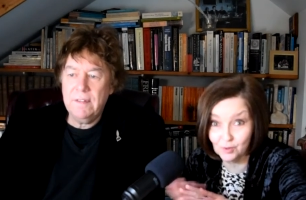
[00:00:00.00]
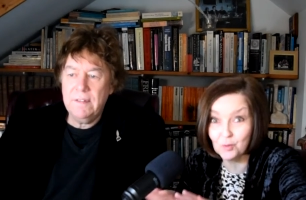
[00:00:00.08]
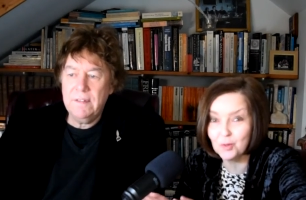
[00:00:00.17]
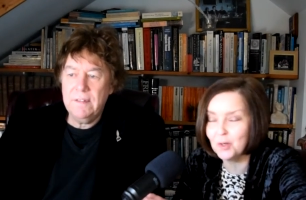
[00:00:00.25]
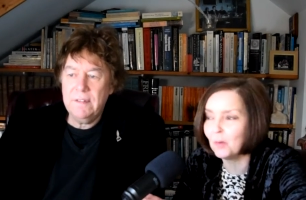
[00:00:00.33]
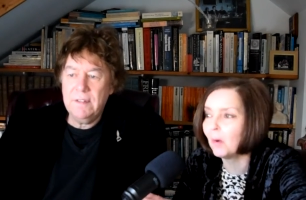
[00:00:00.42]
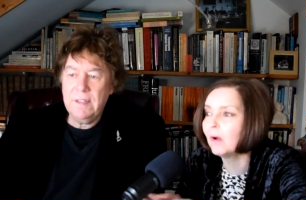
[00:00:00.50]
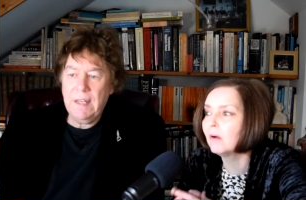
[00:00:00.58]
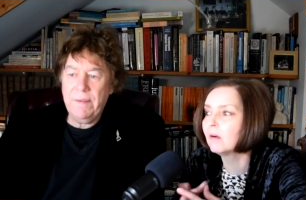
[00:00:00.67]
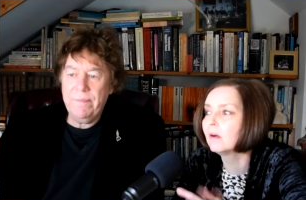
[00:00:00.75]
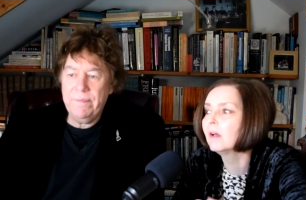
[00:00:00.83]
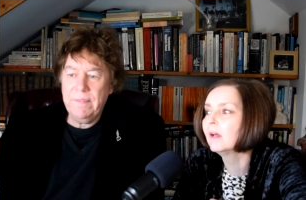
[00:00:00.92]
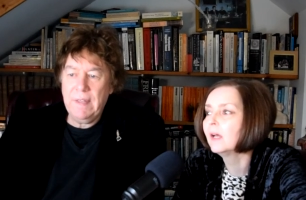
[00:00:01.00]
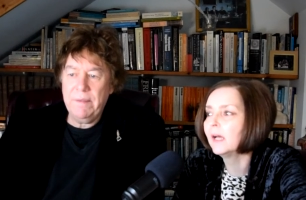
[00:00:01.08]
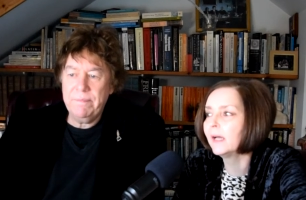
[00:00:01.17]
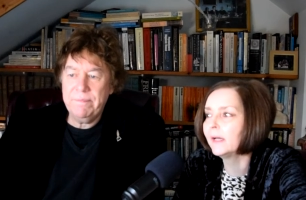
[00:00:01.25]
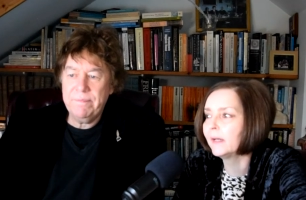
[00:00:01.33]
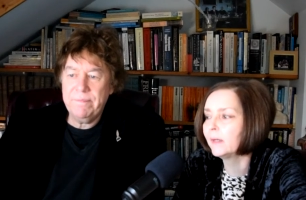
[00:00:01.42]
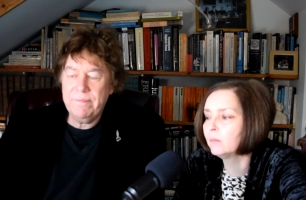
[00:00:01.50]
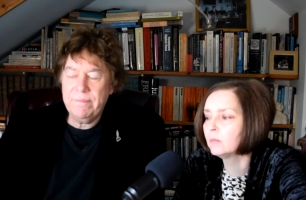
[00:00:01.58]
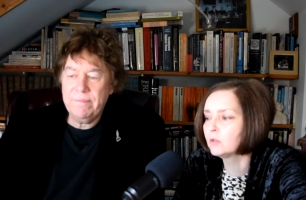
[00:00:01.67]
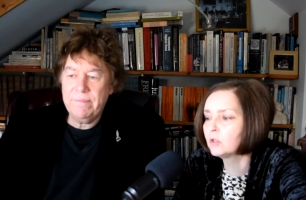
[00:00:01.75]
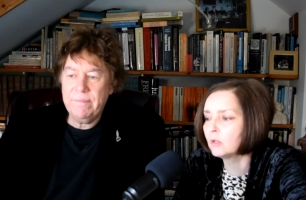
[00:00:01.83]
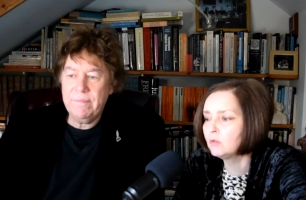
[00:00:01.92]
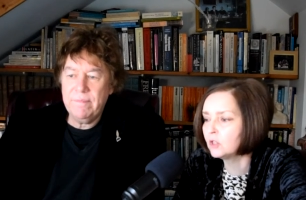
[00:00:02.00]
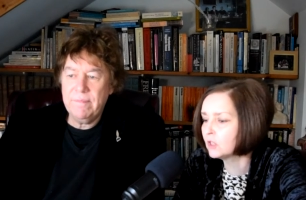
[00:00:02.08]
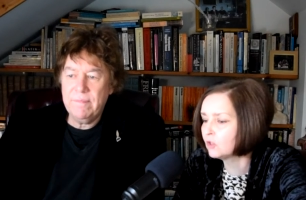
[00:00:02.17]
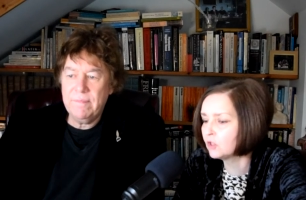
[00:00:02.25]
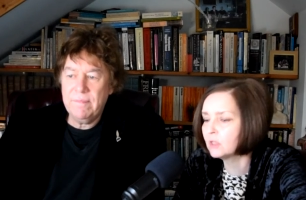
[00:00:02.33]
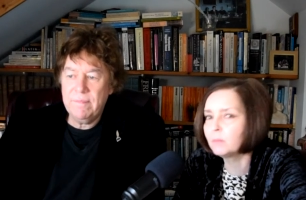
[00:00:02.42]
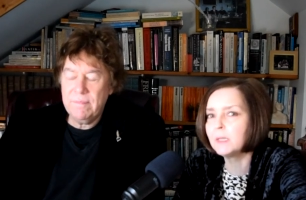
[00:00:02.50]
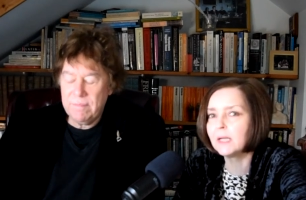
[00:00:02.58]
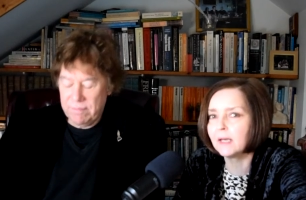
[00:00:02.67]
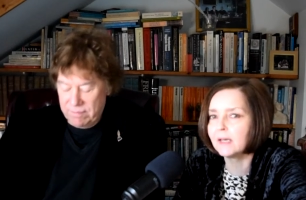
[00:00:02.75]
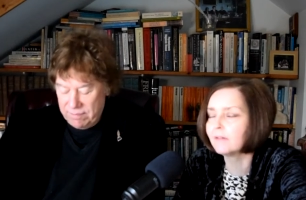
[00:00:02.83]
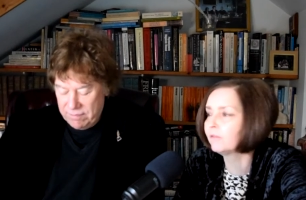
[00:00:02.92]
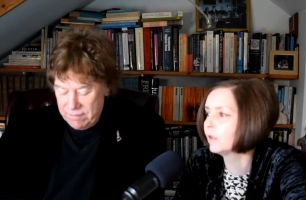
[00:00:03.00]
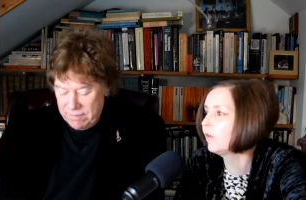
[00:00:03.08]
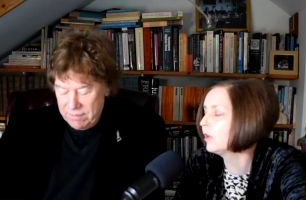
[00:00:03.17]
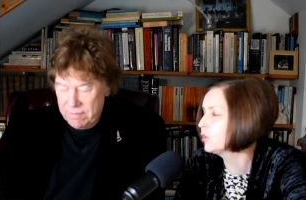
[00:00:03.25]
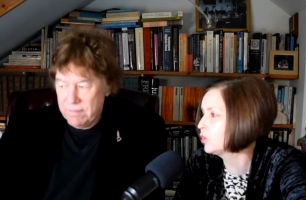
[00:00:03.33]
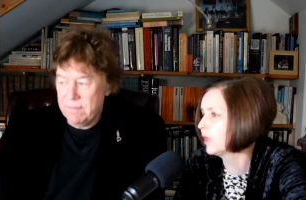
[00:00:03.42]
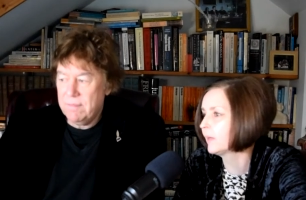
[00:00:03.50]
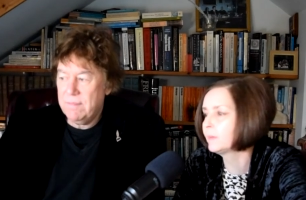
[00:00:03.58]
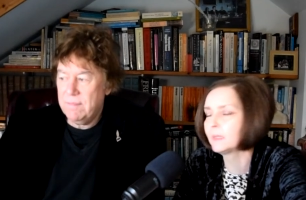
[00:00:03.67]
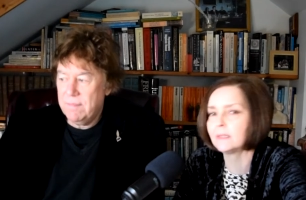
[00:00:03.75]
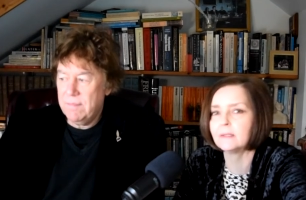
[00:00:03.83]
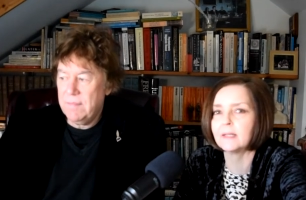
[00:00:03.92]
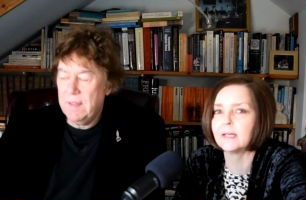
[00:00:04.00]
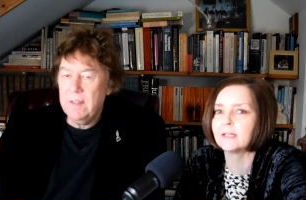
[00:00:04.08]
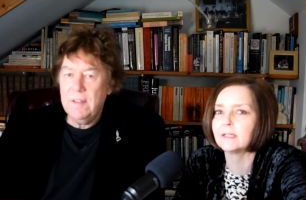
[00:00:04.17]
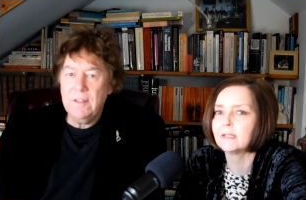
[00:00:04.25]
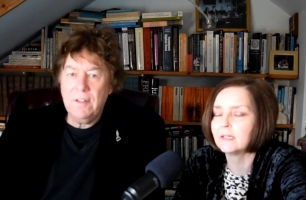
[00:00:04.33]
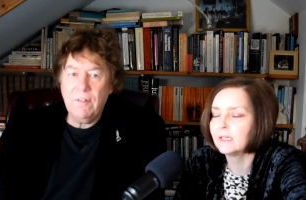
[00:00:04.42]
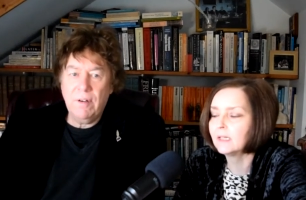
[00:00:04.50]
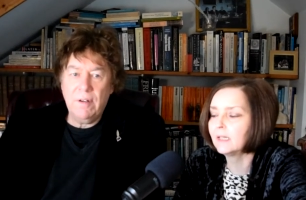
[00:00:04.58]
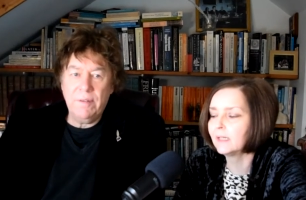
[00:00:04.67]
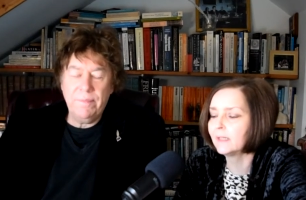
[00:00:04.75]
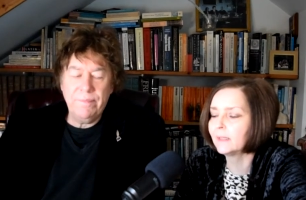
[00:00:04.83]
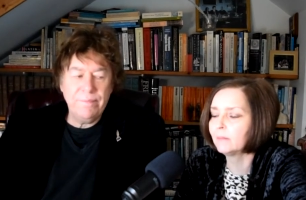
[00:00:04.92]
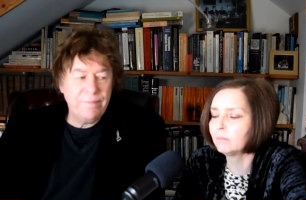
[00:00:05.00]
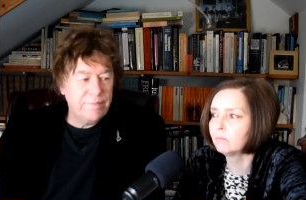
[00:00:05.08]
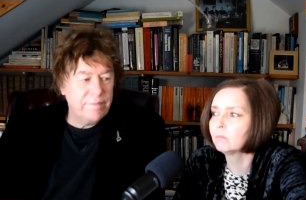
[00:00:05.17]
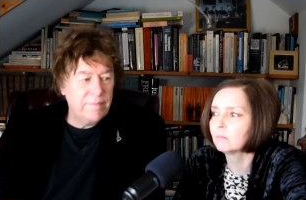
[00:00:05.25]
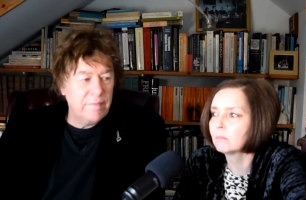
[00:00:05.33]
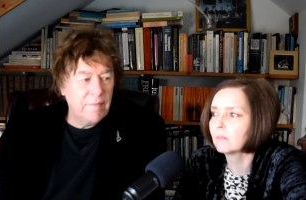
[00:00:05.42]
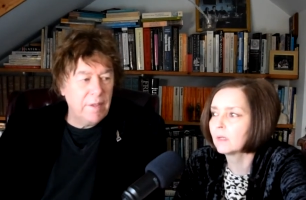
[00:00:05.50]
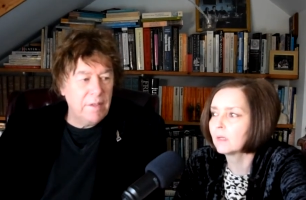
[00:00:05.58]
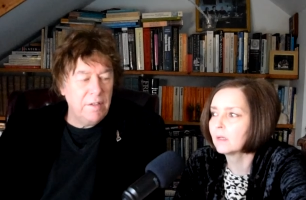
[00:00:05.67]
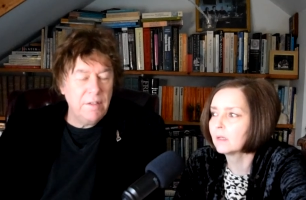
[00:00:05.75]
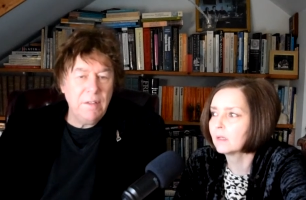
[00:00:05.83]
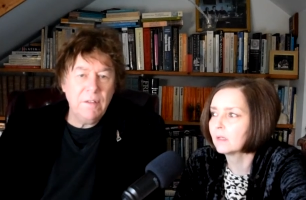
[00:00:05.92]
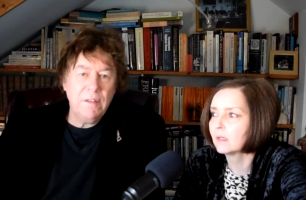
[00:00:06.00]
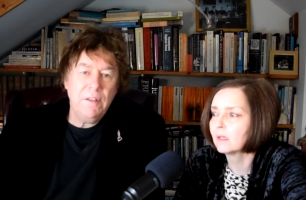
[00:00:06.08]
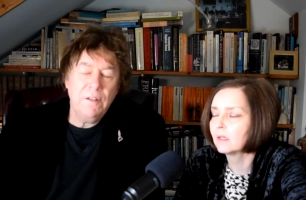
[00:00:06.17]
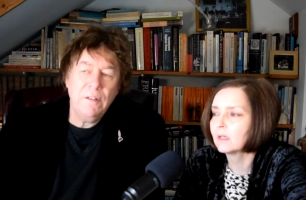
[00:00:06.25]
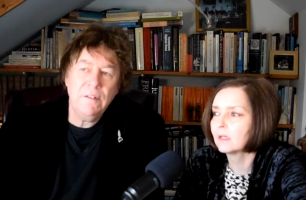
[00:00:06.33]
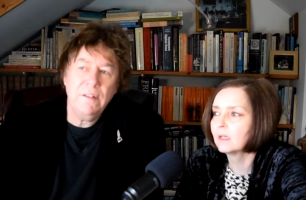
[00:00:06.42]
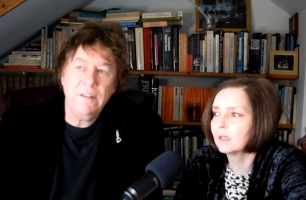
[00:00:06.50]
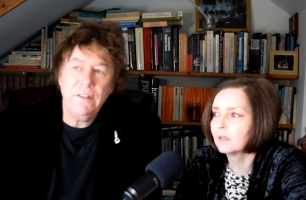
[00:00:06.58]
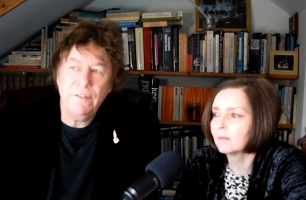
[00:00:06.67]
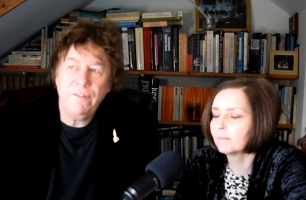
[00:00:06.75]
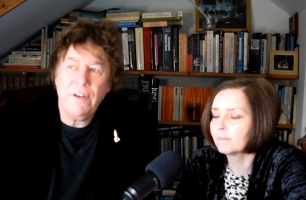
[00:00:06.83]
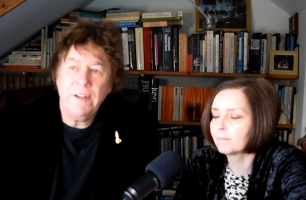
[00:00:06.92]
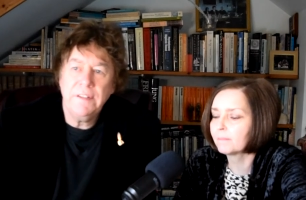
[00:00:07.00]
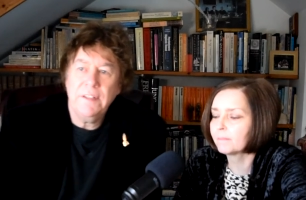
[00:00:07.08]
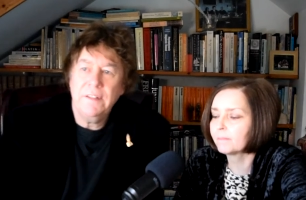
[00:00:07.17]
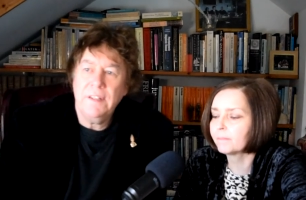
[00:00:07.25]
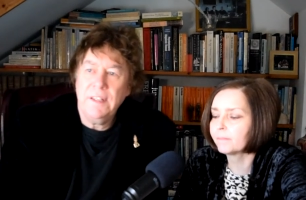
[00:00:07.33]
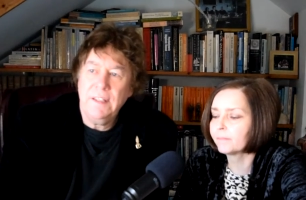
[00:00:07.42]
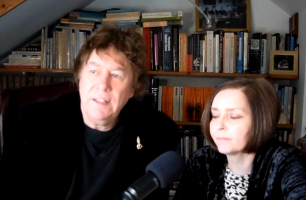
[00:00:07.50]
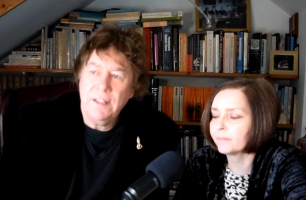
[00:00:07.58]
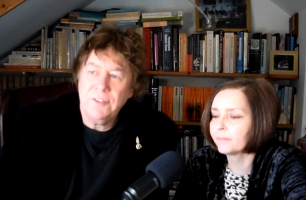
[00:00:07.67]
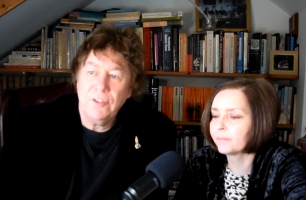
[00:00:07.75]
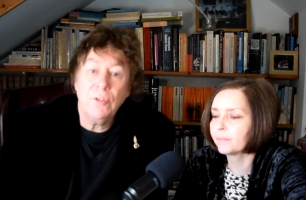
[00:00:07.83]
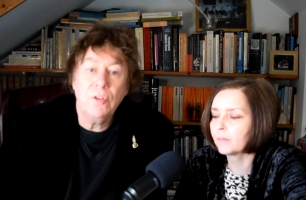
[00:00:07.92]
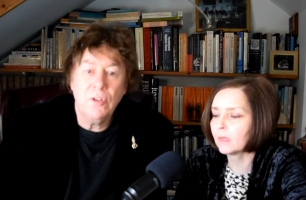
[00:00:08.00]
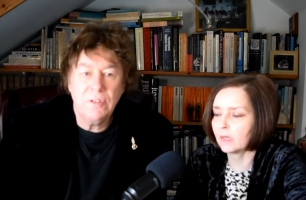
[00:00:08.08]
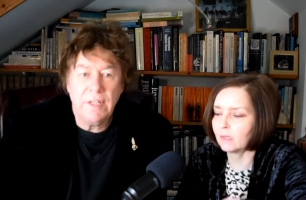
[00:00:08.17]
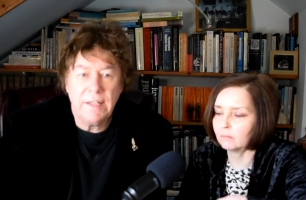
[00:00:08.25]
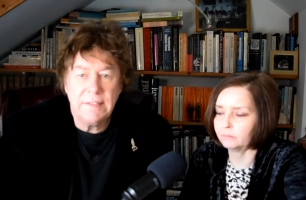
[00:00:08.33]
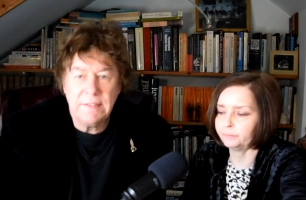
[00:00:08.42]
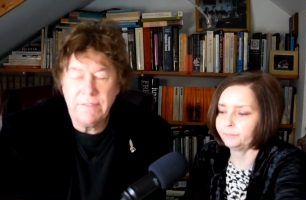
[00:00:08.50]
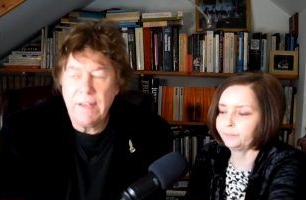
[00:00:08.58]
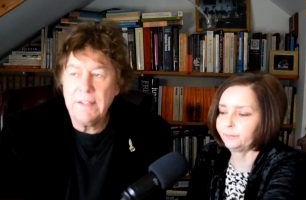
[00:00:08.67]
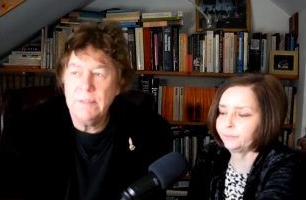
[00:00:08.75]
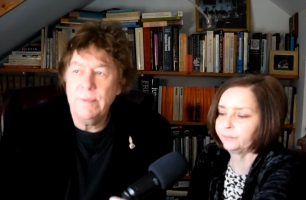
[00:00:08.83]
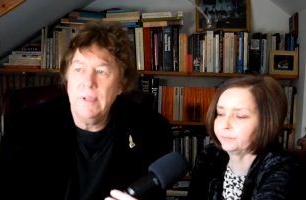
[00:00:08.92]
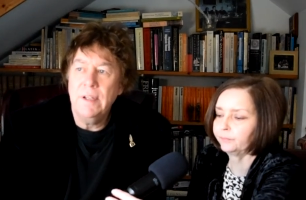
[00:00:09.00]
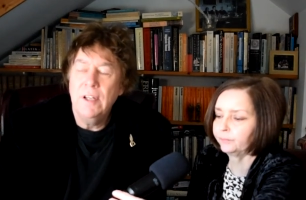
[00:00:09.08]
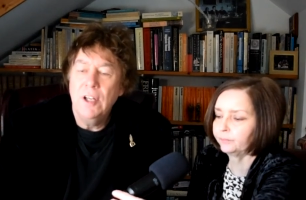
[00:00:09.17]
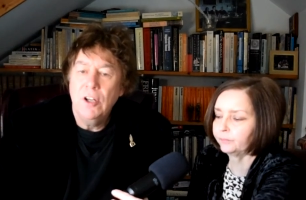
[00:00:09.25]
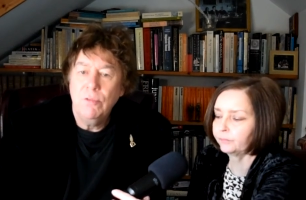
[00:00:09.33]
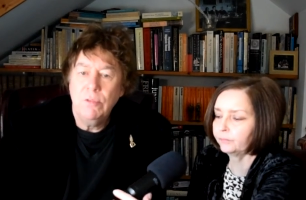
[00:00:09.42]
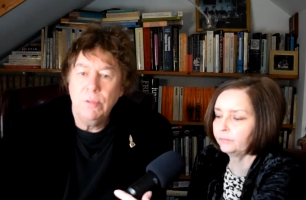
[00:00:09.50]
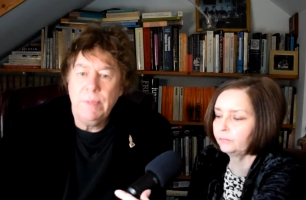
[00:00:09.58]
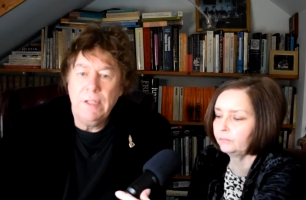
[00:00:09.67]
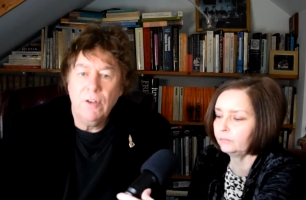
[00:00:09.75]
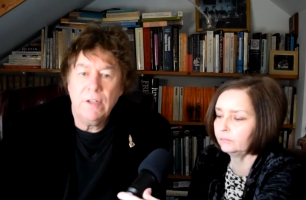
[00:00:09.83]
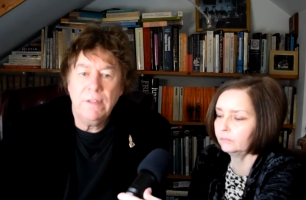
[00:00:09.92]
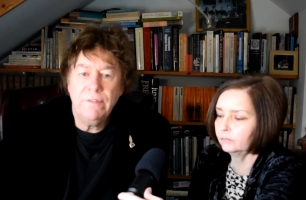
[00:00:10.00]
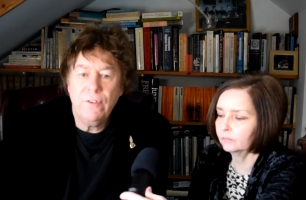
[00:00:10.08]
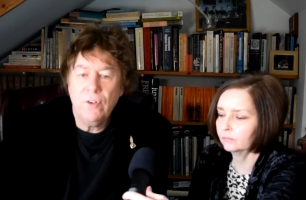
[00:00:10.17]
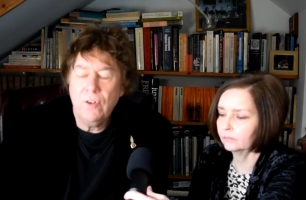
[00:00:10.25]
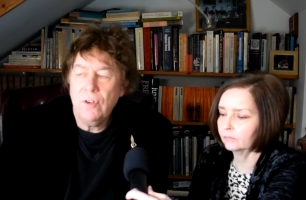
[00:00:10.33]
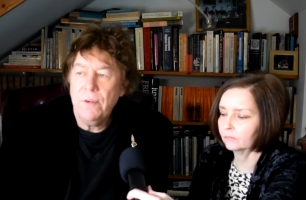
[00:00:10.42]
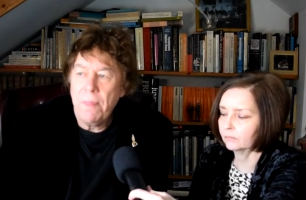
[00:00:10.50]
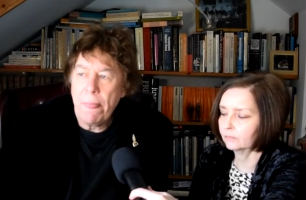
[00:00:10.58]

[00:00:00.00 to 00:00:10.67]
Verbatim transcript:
Speaker 1: all you are um, so just just be careful there are traps in there there are um,
Speaker 2: you, will you'll, you'll find that the uh, so-called negative anima will be looking for